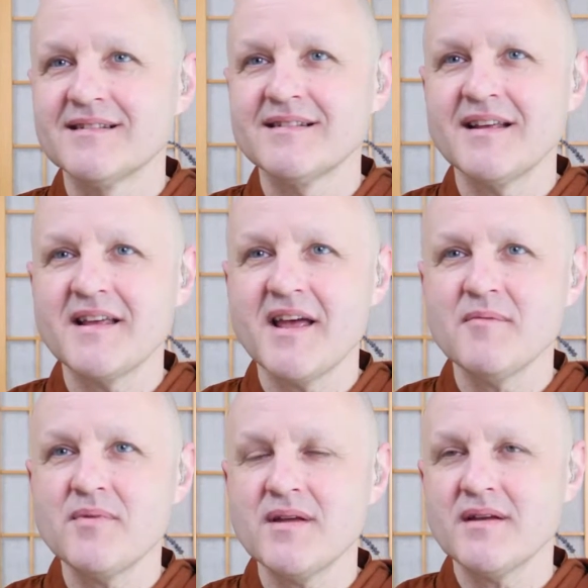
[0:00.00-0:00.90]
they
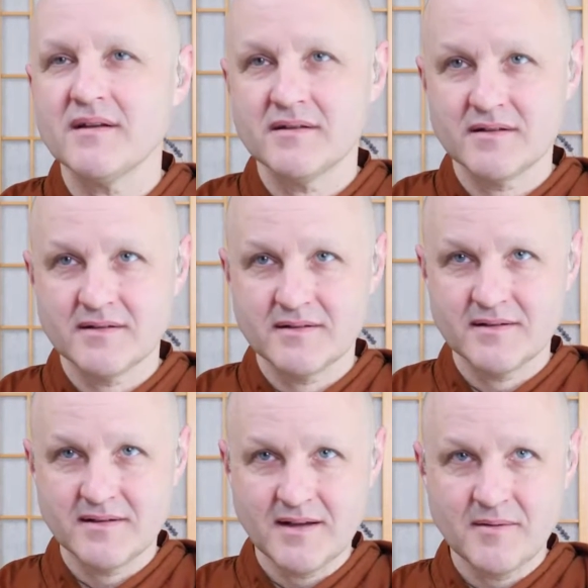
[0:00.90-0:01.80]
can be
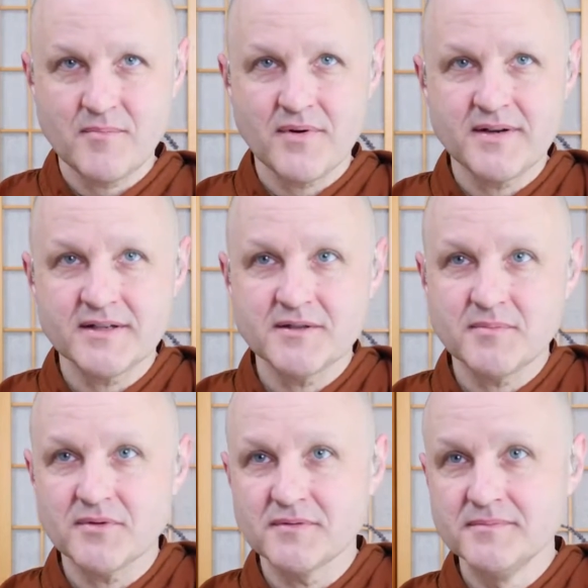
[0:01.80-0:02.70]

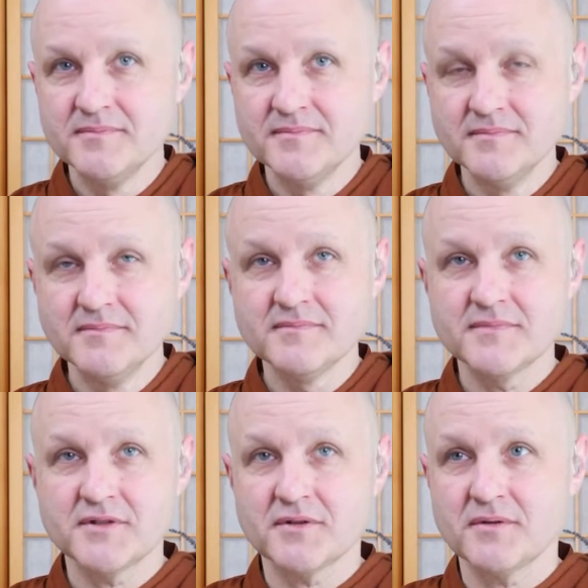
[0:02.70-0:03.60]
unpredictable.
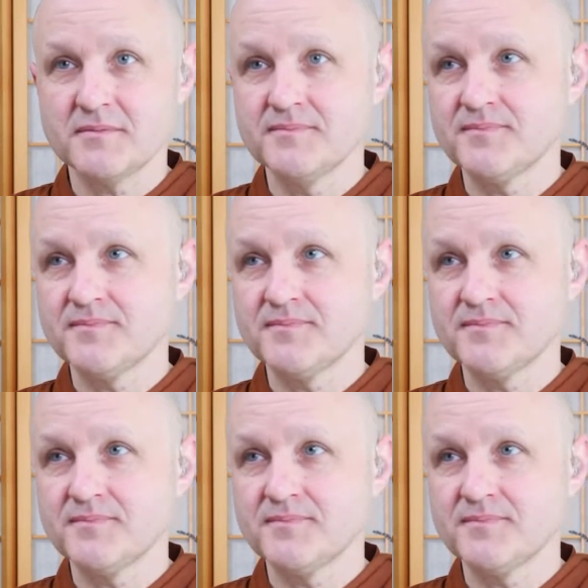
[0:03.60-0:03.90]
So